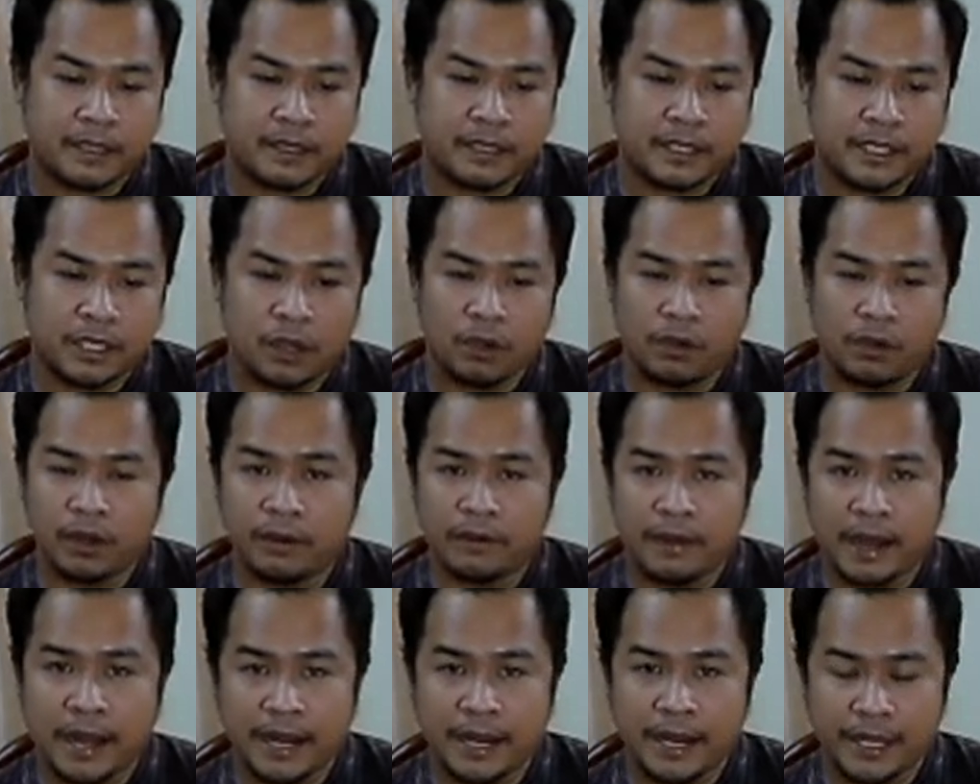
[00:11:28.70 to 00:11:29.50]
So
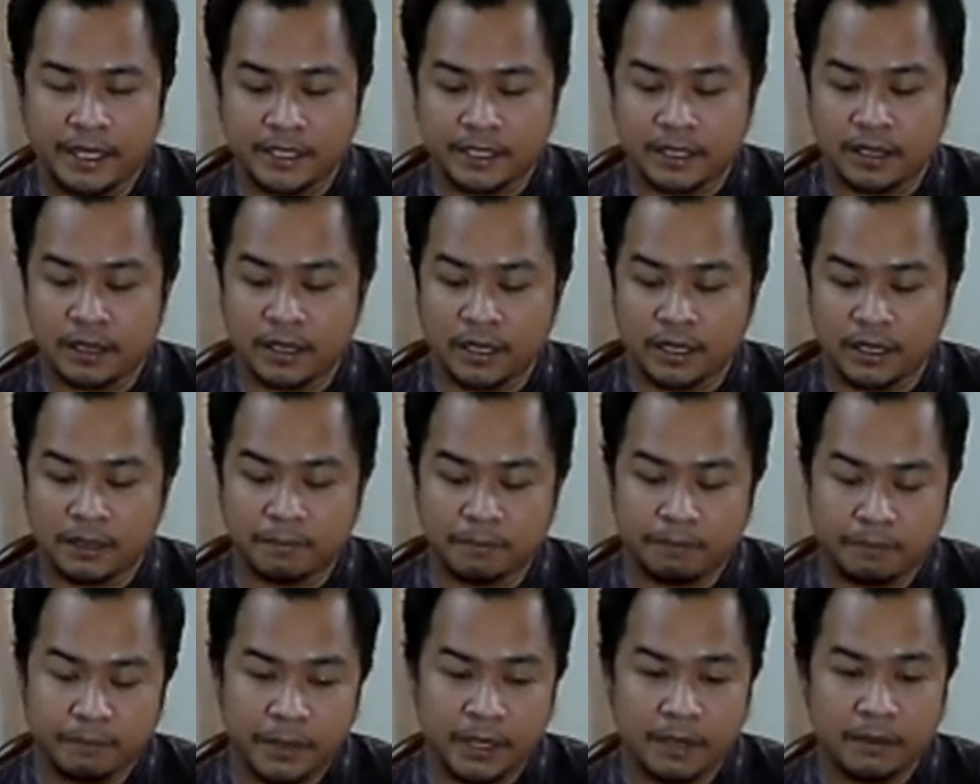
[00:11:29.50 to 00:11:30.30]
erratics are
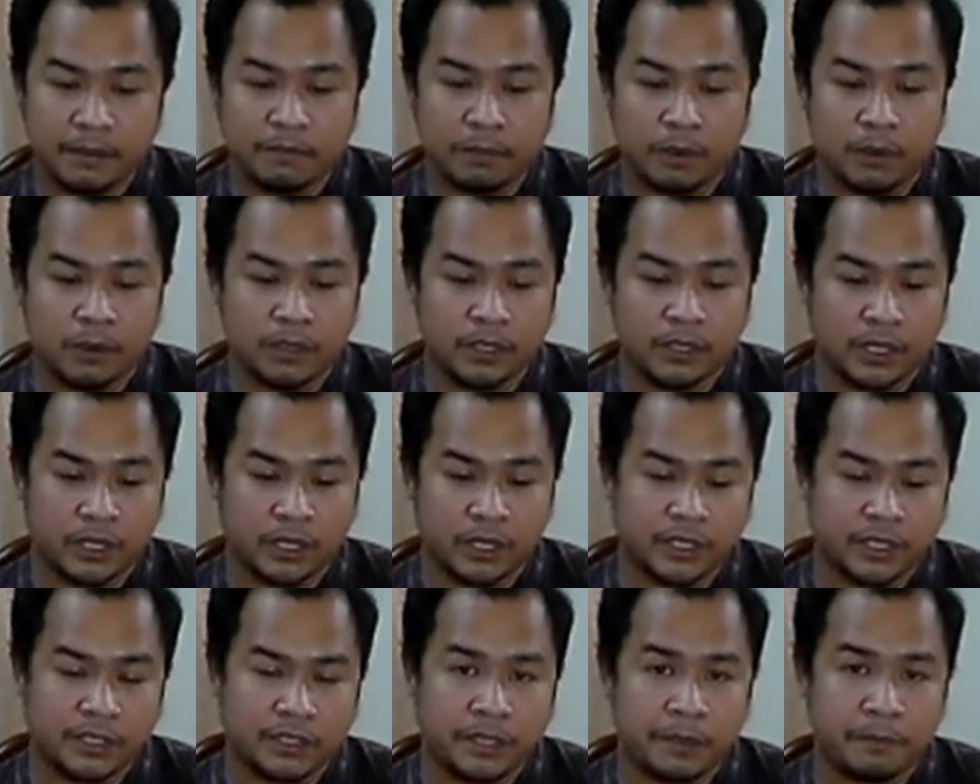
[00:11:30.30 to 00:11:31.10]
big
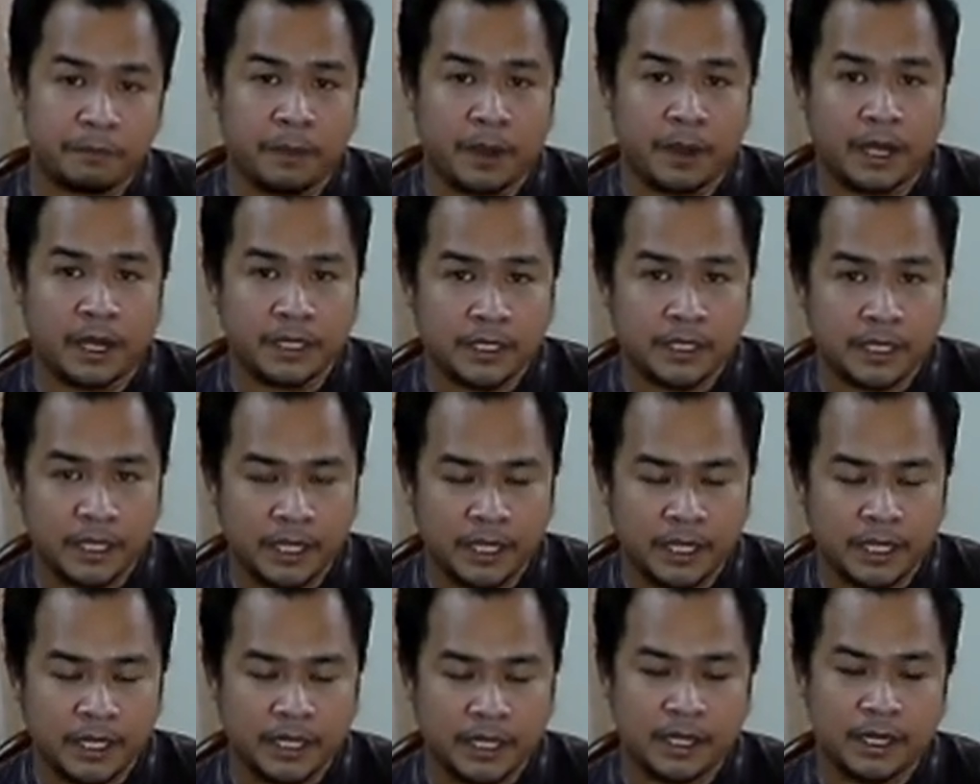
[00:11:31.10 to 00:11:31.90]
boulders
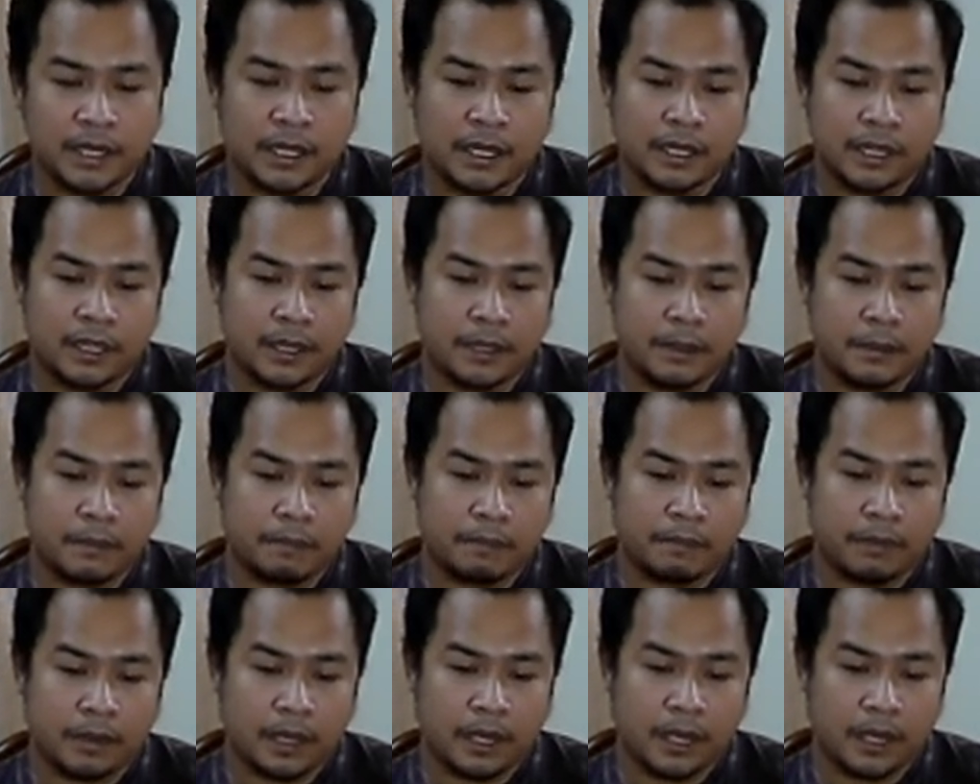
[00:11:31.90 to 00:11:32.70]
deposited
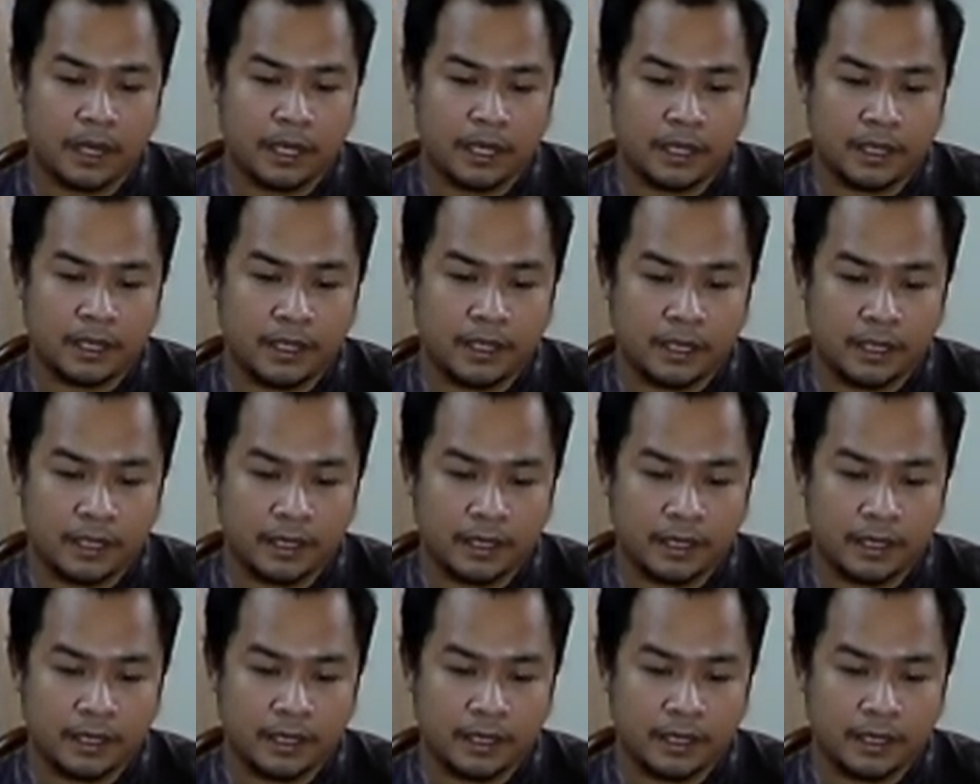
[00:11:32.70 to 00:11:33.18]
by